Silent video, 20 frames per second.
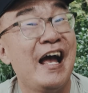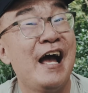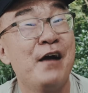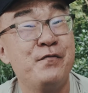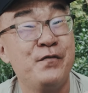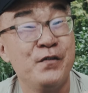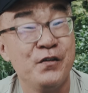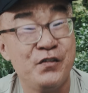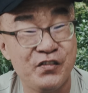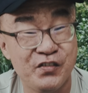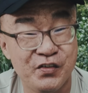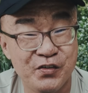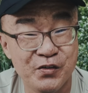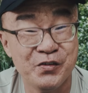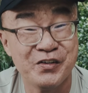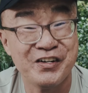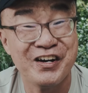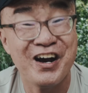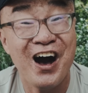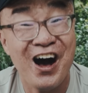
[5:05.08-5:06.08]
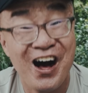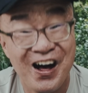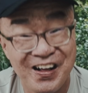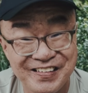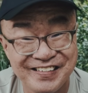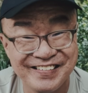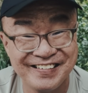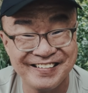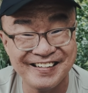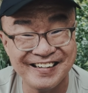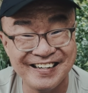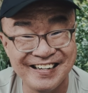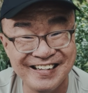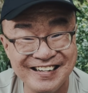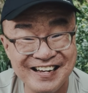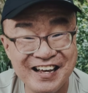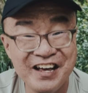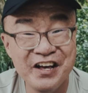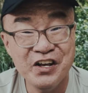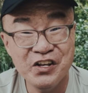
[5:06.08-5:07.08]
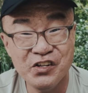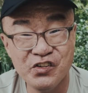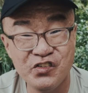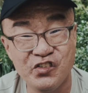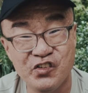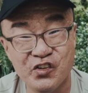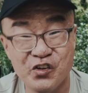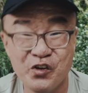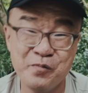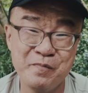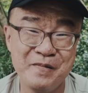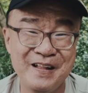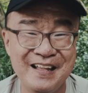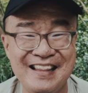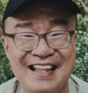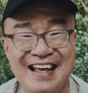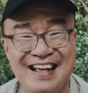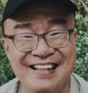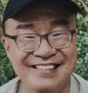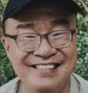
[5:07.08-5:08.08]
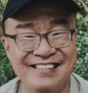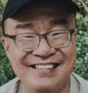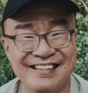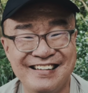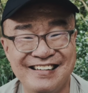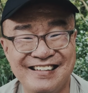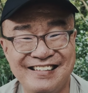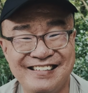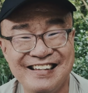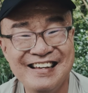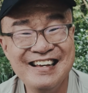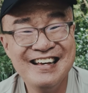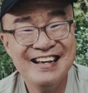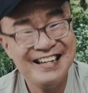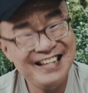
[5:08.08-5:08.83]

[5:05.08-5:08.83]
f2 constant zoom lenses.